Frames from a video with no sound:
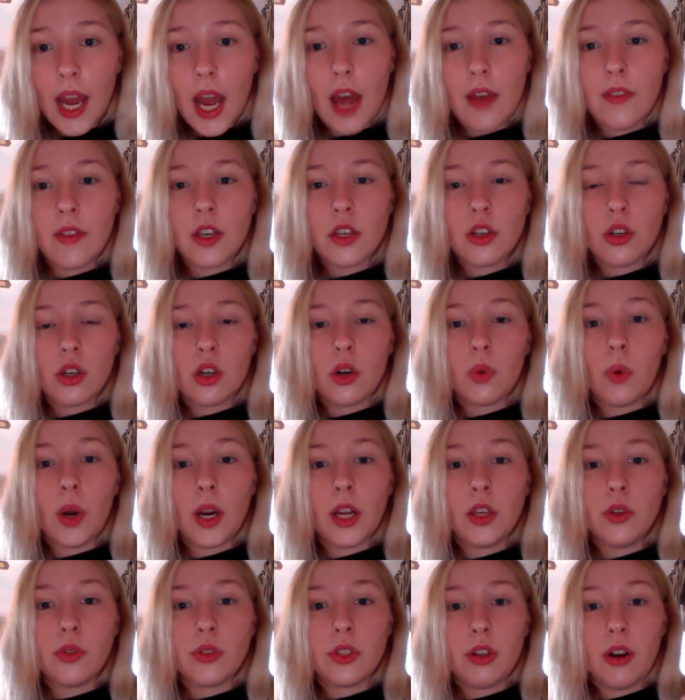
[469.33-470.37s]
and then you're going to
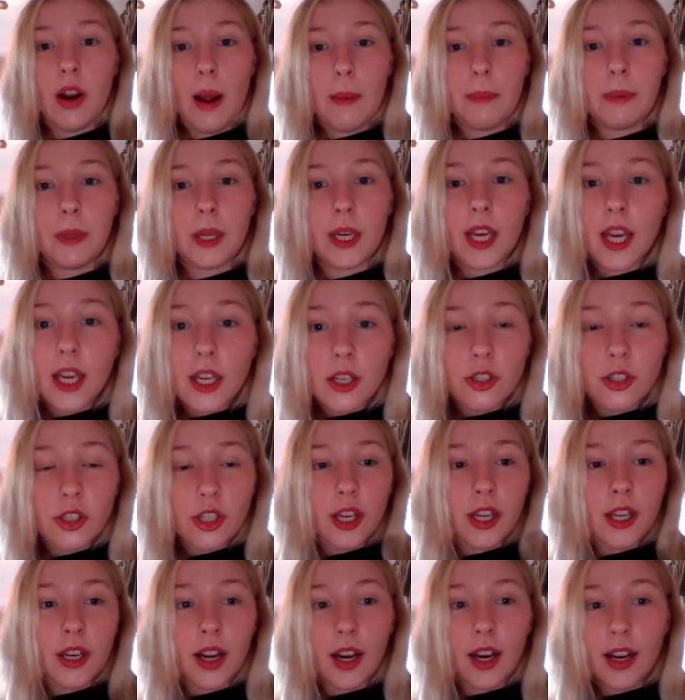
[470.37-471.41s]
want to use your
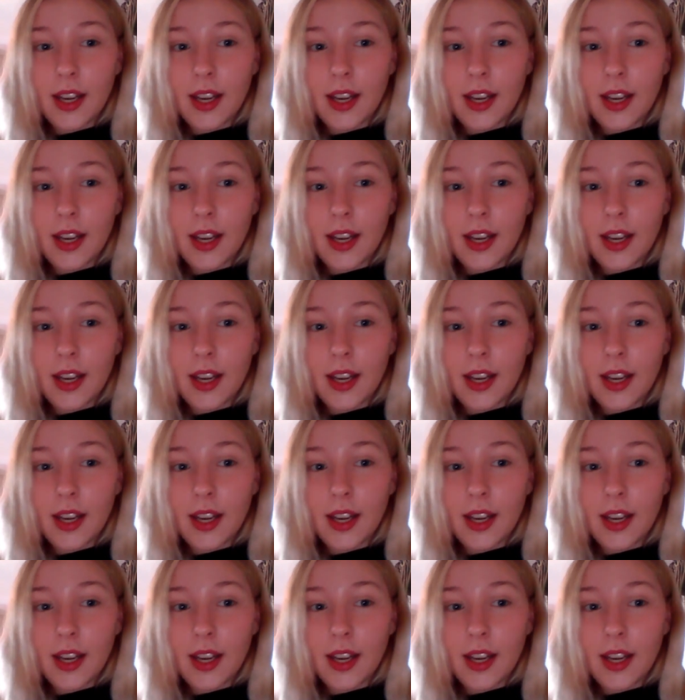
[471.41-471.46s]
application.